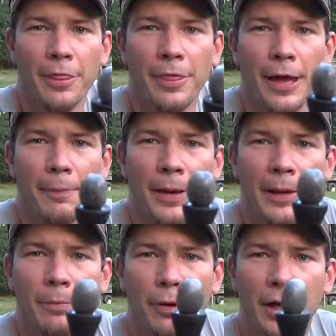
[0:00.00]
that
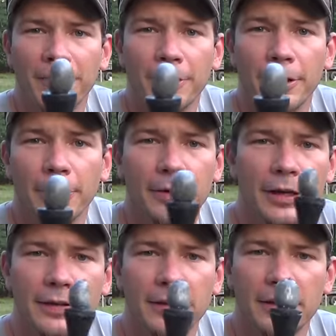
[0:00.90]
bad boy off of her.
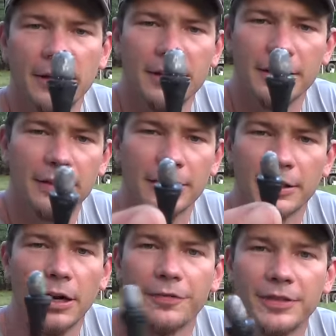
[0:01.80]
Not the
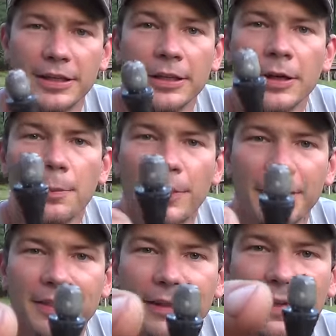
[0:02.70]
golf tee,
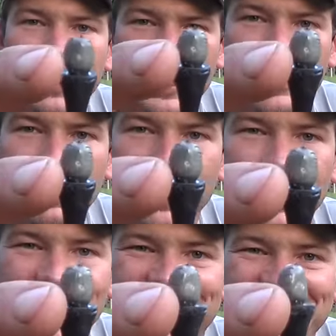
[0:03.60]
but the big
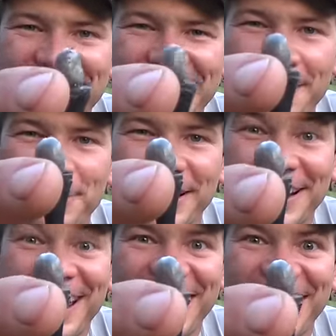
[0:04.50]
old tick. And I'm
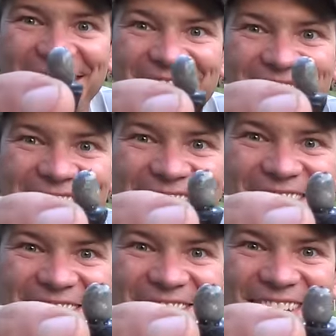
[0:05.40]
like, hey, I know what we
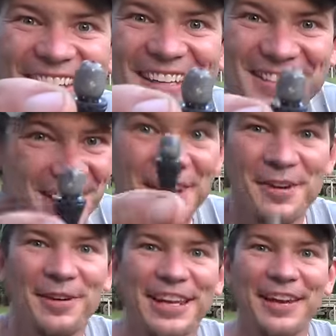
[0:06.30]
can do with this.
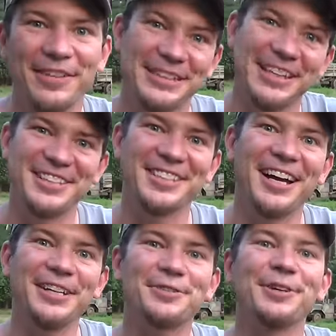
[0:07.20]
We can have a tick
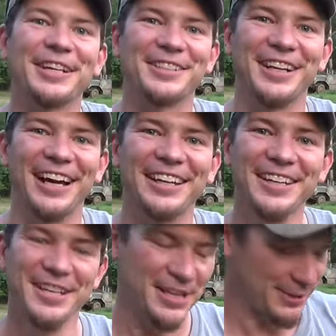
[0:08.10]
shot trick shot.
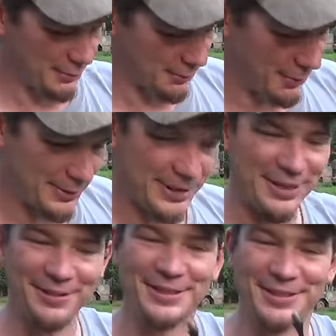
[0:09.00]
And so what we
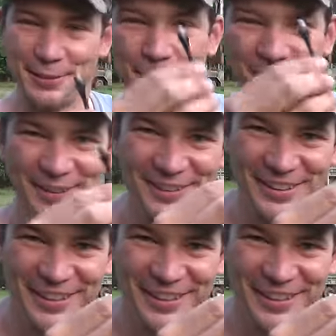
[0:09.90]
did, we super glued